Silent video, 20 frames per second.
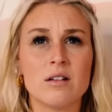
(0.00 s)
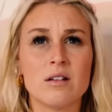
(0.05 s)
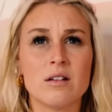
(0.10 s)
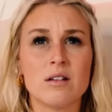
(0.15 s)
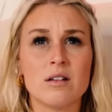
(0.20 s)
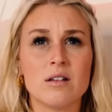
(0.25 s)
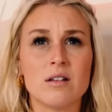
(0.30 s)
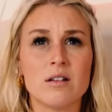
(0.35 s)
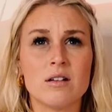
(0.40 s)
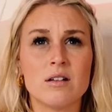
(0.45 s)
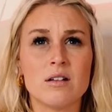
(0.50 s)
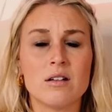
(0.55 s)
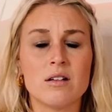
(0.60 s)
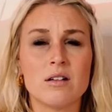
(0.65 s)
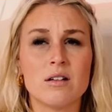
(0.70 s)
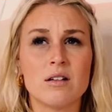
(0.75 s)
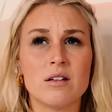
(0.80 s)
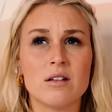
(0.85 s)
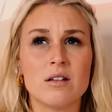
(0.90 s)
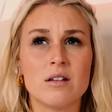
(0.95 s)

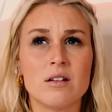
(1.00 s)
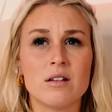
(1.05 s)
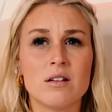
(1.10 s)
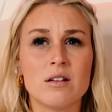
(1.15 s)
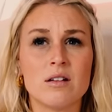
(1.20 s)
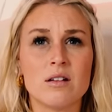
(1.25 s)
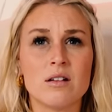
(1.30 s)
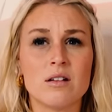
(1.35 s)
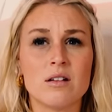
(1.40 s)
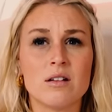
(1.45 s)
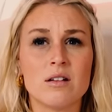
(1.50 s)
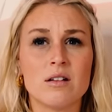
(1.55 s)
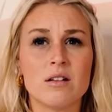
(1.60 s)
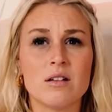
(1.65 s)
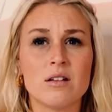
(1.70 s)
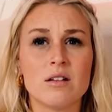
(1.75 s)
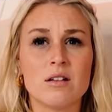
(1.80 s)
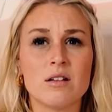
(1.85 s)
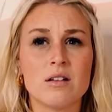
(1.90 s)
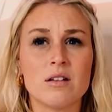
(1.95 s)

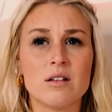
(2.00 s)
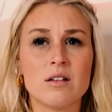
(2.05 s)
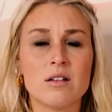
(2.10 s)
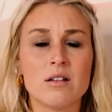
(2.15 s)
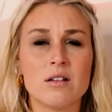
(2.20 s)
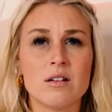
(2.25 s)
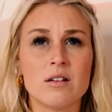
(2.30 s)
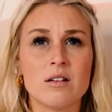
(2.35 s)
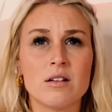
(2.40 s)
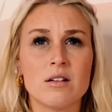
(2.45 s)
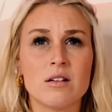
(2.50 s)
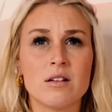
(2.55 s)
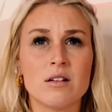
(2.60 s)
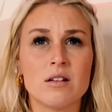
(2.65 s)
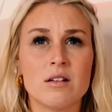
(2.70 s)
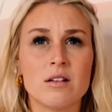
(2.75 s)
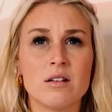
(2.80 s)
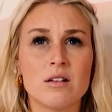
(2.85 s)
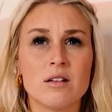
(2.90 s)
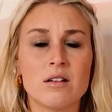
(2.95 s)

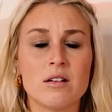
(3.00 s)
The person shown says nothing.